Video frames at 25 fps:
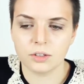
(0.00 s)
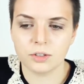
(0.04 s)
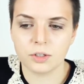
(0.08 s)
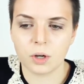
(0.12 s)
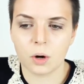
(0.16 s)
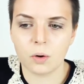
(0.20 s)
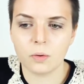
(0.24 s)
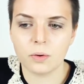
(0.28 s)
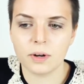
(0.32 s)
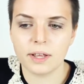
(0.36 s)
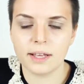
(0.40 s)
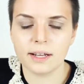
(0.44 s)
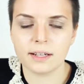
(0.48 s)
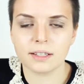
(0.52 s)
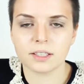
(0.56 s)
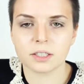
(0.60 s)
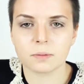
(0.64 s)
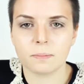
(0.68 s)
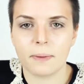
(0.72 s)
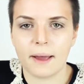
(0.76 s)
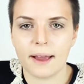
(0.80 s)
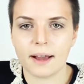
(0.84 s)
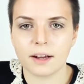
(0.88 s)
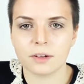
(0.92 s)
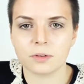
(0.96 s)
don't
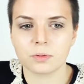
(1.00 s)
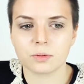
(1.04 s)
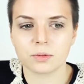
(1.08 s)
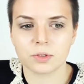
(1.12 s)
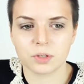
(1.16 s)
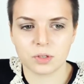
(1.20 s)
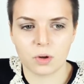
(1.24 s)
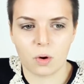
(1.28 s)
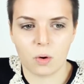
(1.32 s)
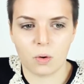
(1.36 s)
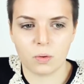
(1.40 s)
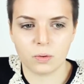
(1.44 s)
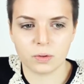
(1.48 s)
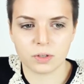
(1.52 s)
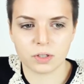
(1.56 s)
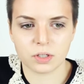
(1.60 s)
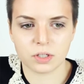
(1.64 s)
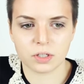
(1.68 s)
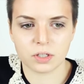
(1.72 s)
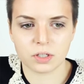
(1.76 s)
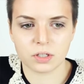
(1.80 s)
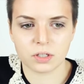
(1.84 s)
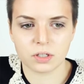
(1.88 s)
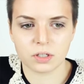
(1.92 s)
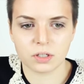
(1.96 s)
expect
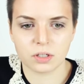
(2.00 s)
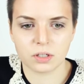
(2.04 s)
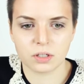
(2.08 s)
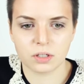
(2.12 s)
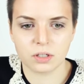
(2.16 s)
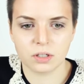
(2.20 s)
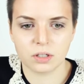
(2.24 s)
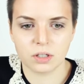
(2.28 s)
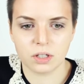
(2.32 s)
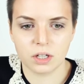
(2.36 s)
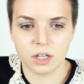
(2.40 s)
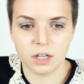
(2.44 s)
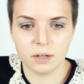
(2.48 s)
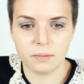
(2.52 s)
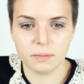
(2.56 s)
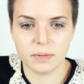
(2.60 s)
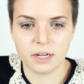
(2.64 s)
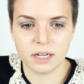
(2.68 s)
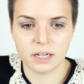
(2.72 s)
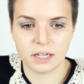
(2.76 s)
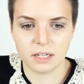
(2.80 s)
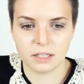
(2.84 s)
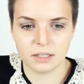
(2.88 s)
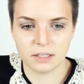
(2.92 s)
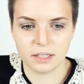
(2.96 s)
results
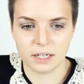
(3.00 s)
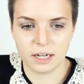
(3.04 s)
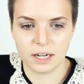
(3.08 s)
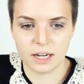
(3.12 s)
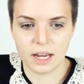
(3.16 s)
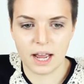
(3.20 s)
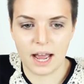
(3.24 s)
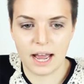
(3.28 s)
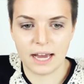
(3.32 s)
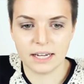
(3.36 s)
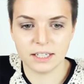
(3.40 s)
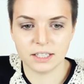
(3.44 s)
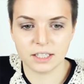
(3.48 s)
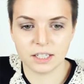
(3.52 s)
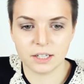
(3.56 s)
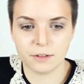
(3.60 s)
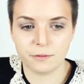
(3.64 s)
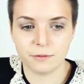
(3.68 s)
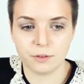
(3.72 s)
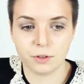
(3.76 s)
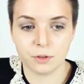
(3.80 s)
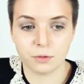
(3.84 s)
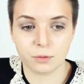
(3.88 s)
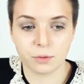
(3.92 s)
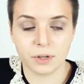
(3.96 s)
immediately. And
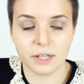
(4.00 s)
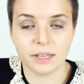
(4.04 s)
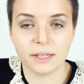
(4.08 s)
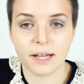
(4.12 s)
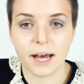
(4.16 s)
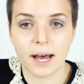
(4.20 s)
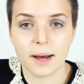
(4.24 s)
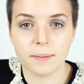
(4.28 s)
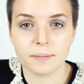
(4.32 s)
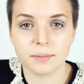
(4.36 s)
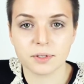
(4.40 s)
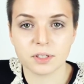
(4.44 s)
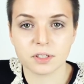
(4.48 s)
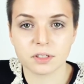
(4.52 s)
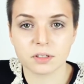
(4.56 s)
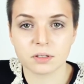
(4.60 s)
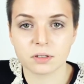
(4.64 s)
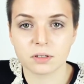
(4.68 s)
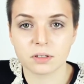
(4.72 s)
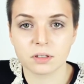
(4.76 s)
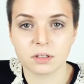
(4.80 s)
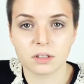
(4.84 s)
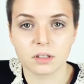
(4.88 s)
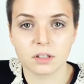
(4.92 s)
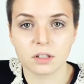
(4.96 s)
if you relapse,
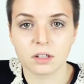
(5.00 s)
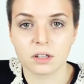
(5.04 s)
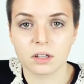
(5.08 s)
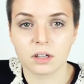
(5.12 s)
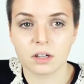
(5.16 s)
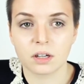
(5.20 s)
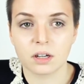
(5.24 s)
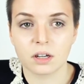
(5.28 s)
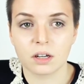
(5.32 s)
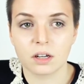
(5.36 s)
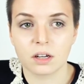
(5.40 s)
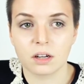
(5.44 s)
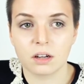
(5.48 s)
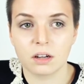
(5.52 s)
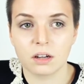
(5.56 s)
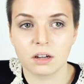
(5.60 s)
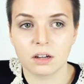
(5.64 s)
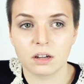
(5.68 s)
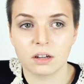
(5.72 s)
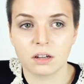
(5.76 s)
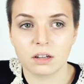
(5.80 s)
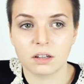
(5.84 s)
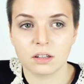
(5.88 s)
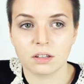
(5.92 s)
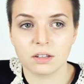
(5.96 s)

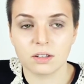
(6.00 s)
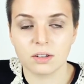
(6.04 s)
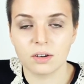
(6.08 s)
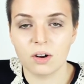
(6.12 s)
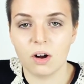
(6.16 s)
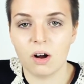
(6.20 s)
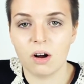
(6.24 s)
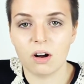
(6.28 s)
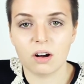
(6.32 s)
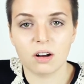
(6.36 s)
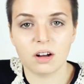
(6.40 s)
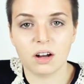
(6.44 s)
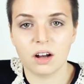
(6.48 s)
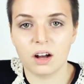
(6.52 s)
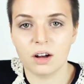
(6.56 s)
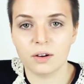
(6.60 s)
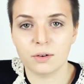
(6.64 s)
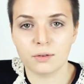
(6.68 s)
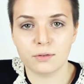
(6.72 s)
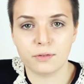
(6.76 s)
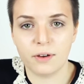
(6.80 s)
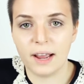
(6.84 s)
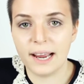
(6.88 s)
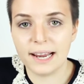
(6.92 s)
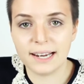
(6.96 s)
you're not a
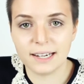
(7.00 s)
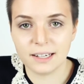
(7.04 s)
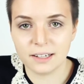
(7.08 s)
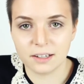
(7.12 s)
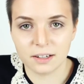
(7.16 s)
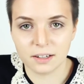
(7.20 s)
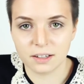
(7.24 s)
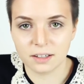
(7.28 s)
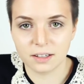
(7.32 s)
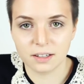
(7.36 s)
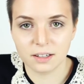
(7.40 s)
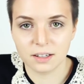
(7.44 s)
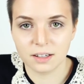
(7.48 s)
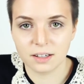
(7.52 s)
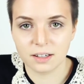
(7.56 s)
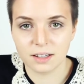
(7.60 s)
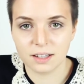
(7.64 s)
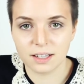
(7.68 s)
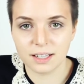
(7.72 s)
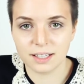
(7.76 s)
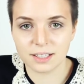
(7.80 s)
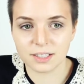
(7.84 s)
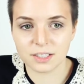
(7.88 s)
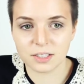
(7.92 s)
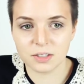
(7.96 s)
failure.
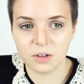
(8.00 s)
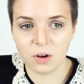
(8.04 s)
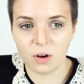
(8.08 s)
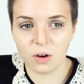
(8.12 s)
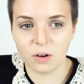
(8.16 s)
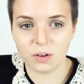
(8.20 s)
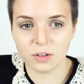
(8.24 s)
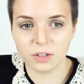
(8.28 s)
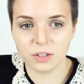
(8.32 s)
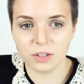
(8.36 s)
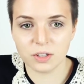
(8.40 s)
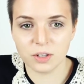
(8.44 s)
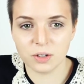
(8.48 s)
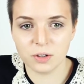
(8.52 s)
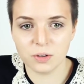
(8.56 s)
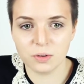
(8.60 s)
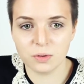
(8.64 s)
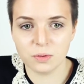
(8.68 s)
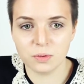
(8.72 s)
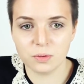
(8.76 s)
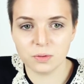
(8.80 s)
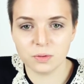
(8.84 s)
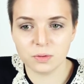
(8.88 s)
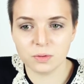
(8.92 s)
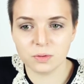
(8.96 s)
It's not
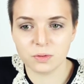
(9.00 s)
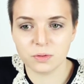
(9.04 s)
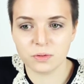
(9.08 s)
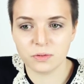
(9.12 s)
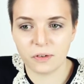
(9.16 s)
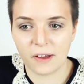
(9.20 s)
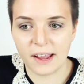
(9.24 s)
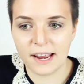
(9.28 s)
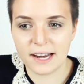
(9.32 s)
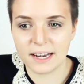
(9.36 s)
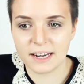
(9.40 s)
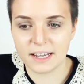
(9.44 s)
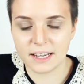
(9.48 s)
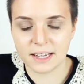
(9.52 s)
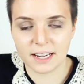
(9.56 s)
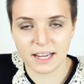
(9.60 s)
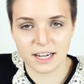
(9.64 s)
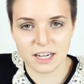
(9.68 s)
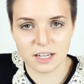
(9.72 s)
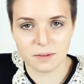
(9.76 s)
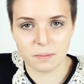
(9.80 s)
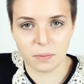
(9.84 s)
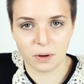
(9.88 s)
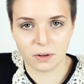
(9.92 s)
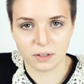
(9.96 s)
you failing
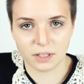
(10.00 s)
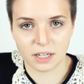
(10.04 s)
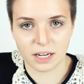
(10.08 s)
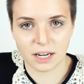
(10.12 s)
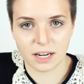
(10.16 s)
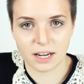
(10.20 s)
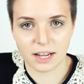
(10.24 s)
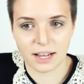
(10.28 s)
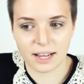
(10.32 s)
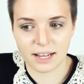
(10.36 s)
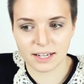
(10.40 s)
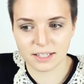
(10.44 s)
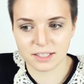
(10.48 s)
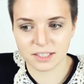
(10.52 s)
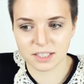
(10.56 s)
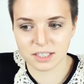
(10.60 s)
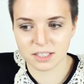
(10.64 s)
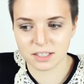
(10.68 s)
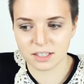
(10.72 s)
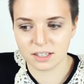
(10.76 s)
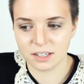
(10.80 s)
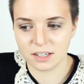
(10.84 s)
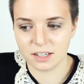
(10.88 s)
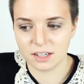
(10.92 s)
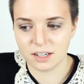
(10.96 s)
anybody.
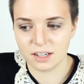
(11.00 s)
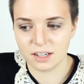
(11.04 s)
It's